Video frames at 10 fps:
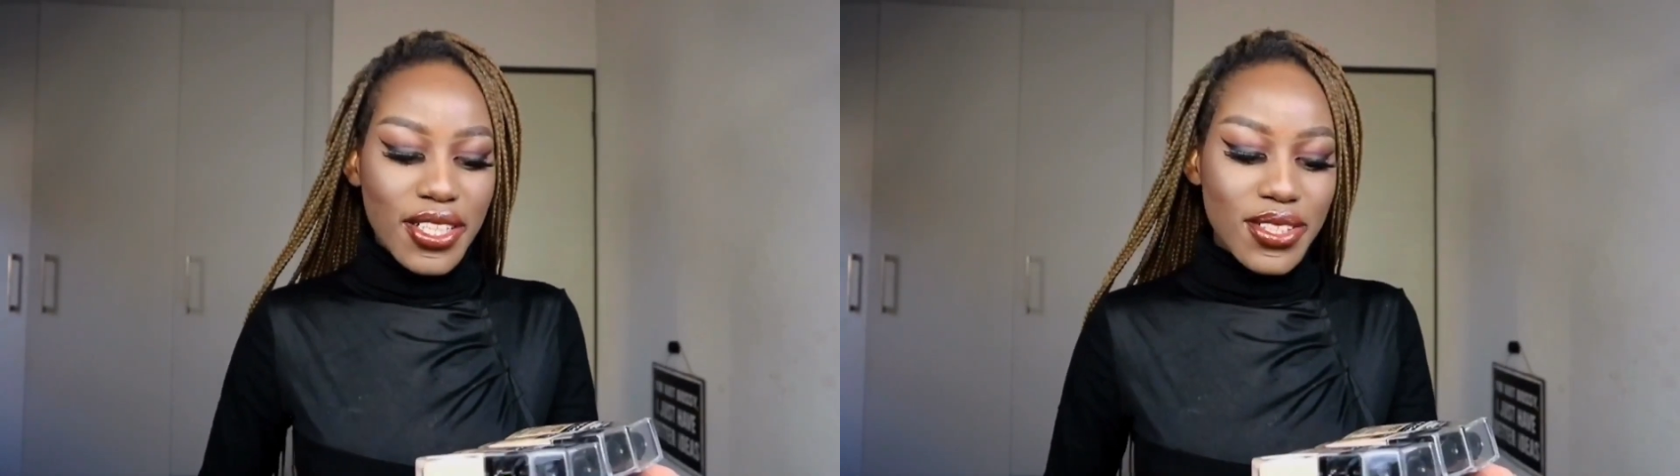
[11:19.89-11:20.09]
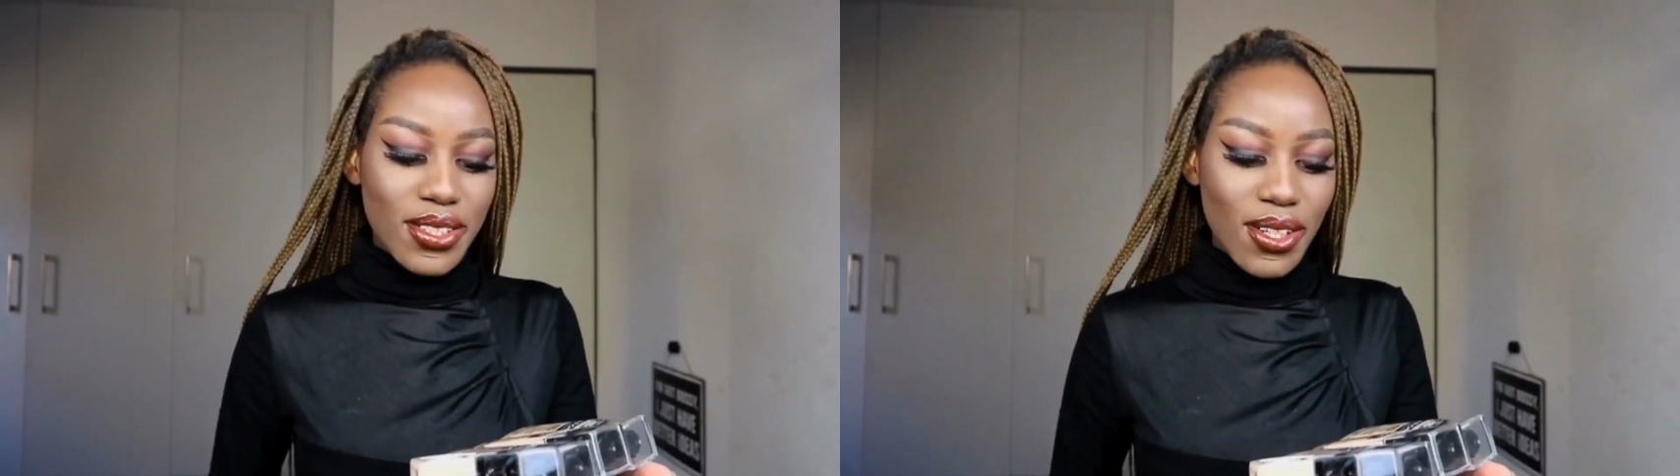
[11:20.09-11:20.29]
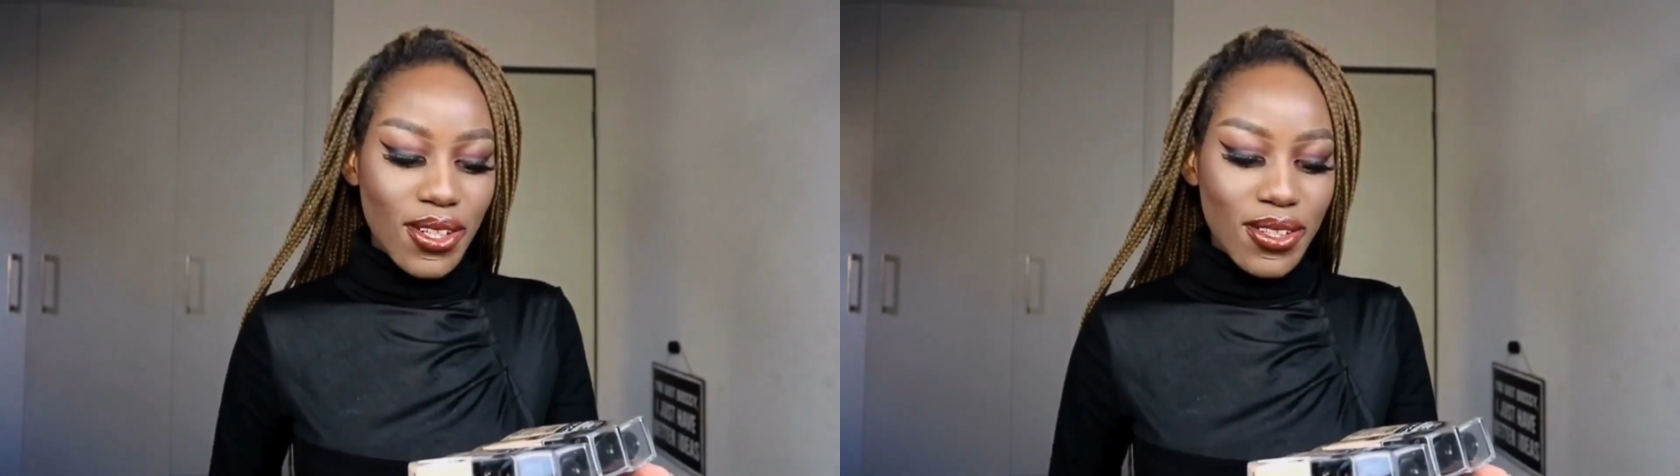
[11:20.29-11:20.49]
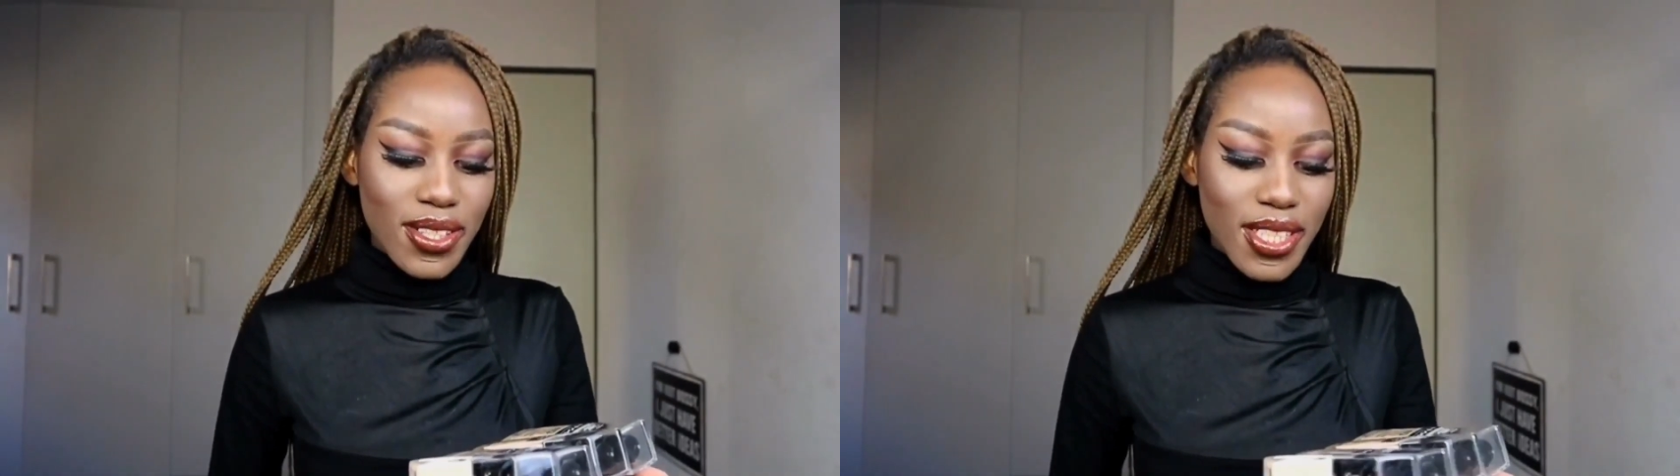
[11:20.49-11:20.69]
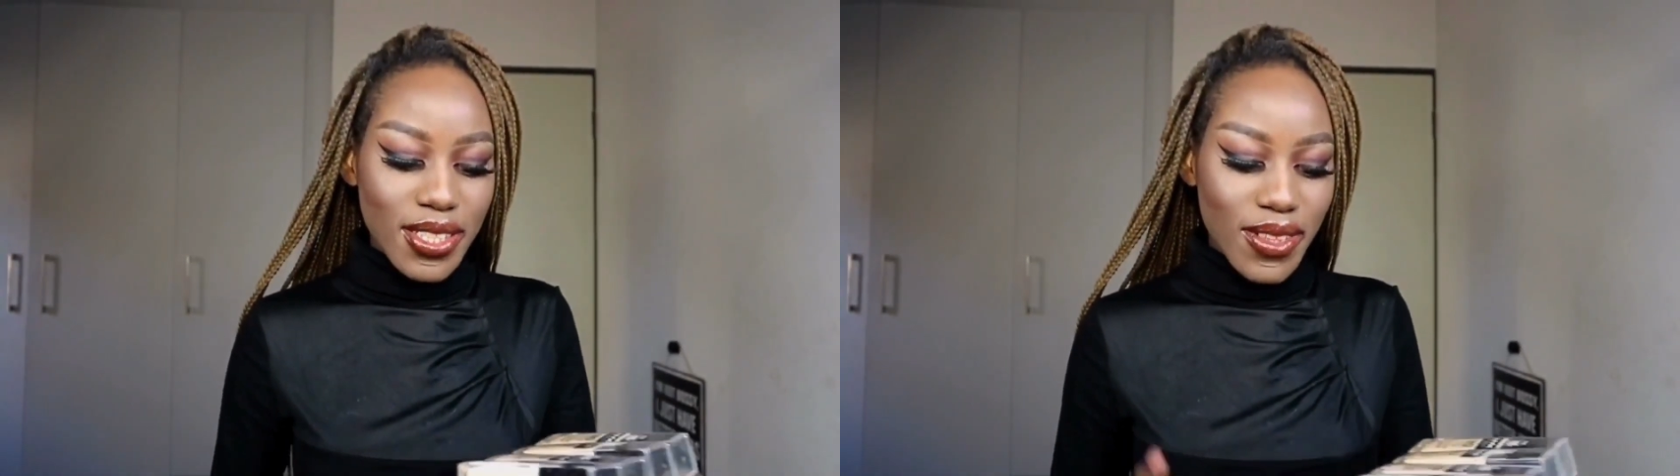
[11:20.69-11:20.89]
So
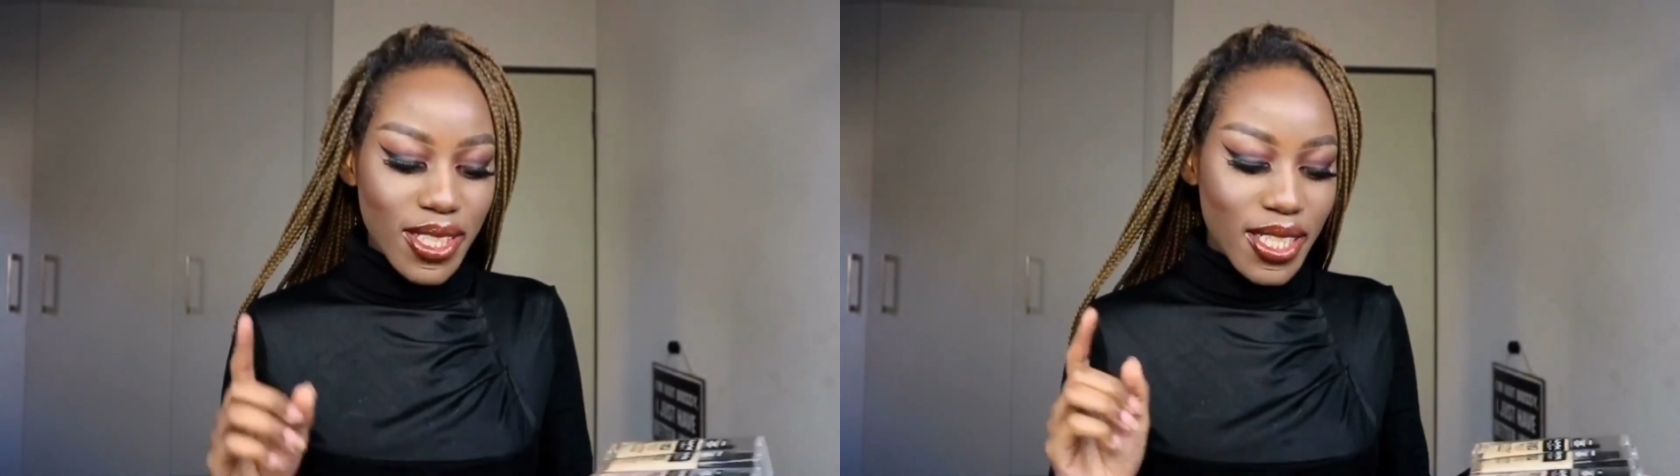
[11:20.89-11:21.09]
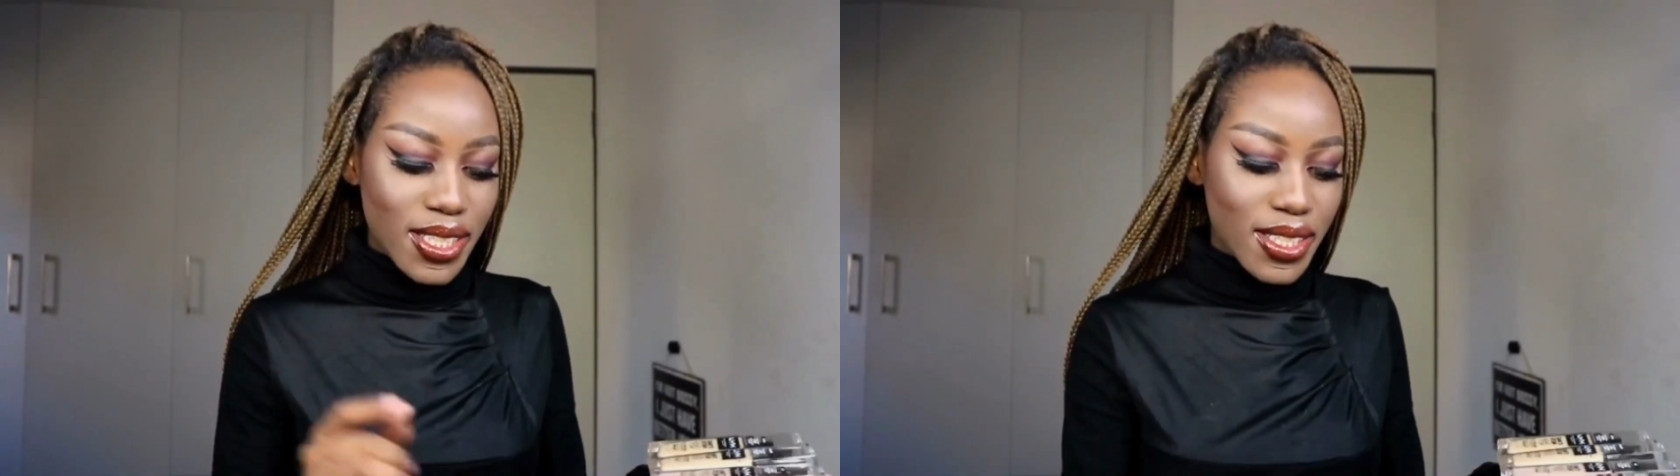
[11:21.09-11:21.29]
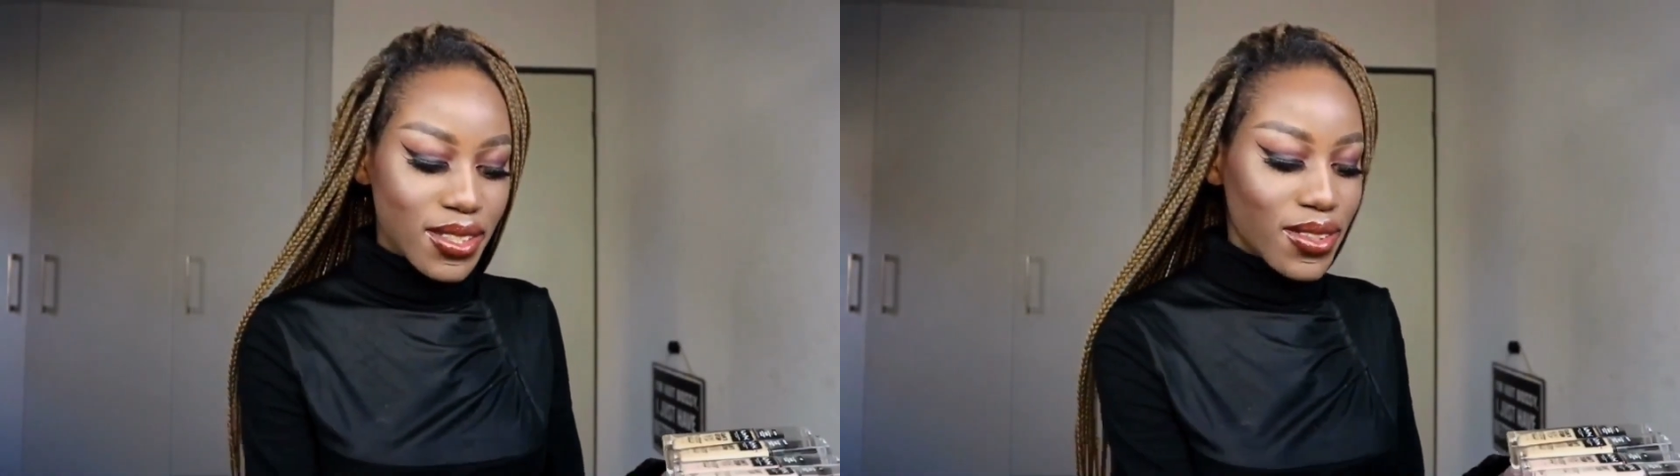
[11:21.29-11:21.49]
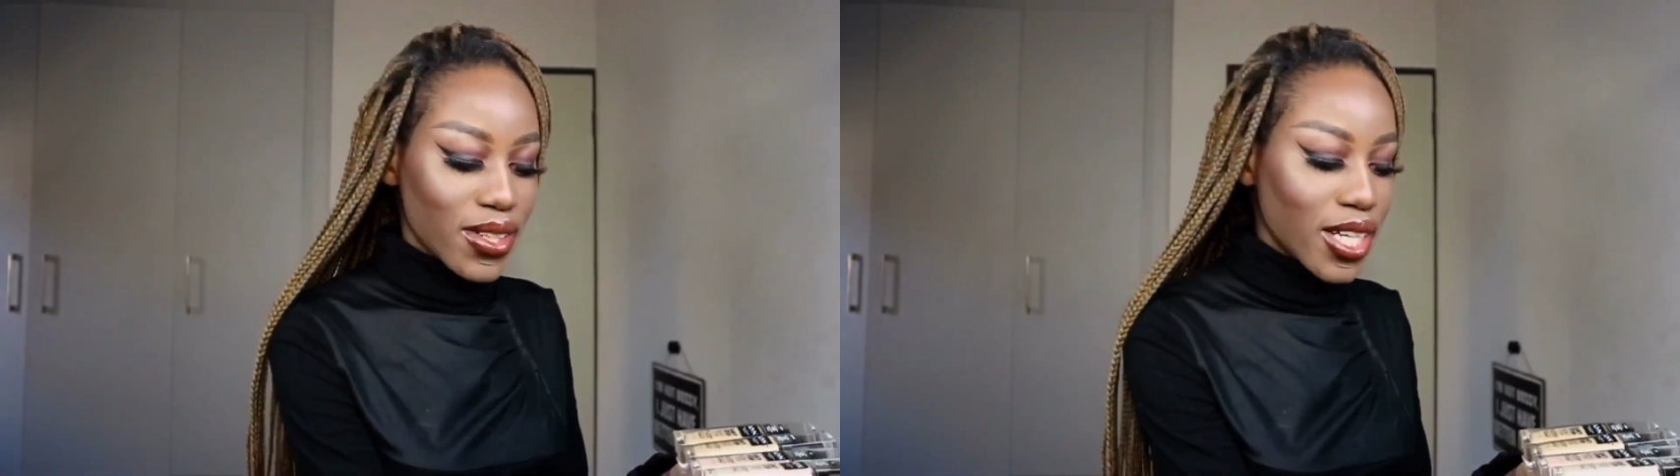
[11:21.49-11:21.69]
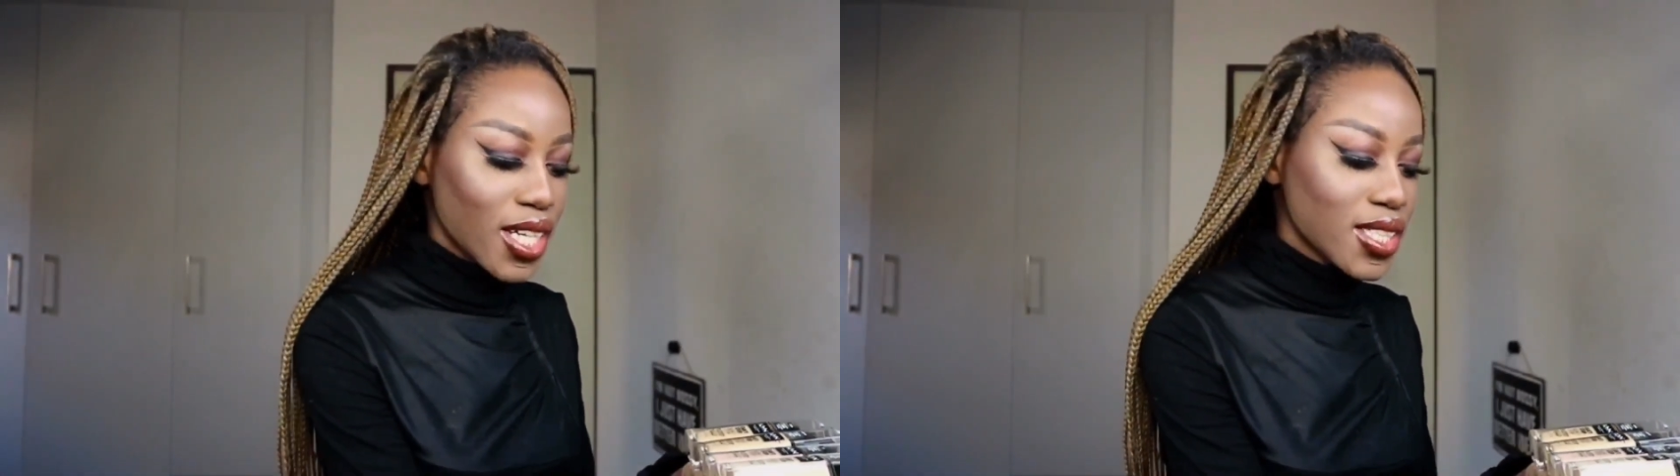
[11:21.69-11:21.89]
these foundations are
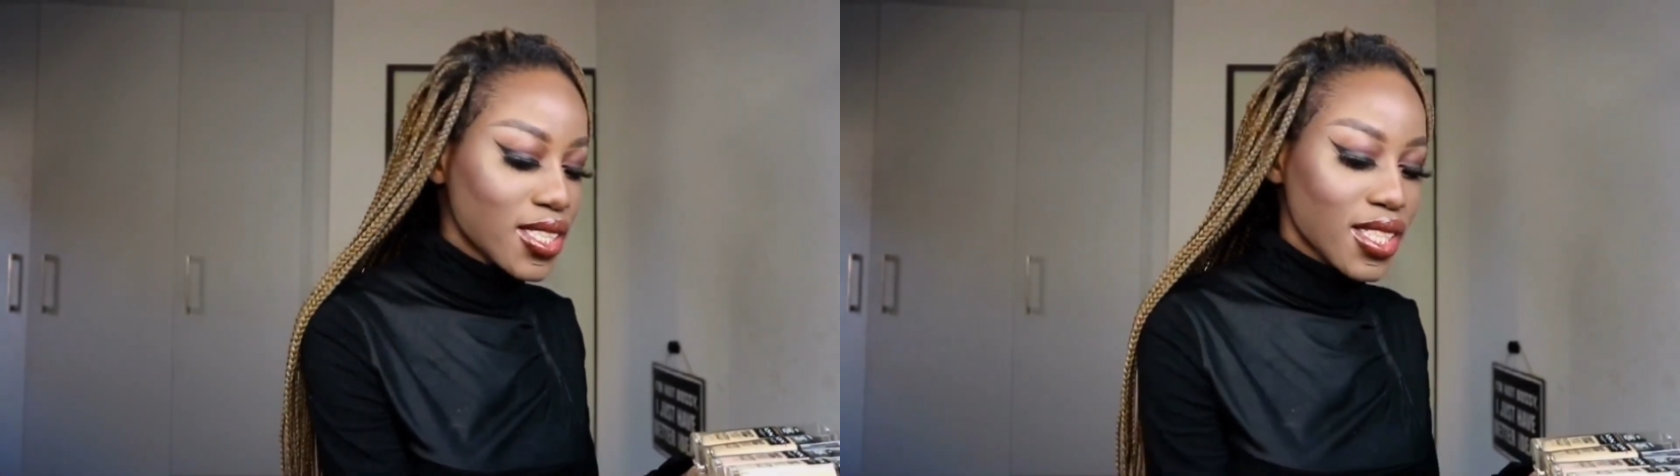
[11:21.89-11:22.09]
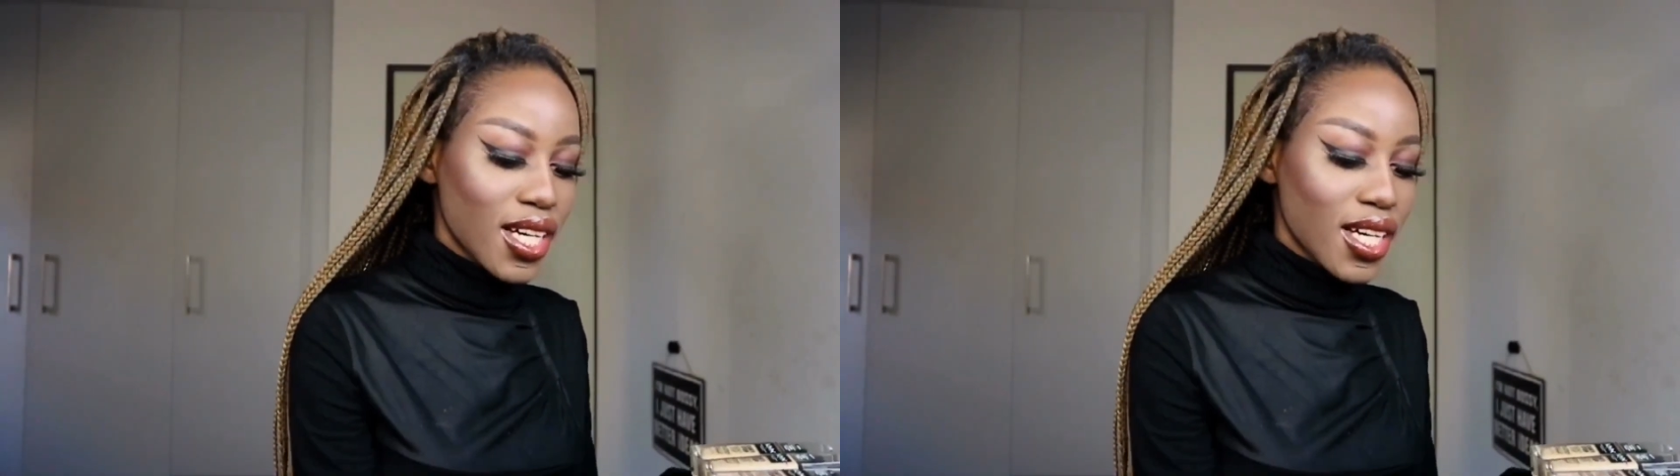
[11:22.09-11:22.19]
great.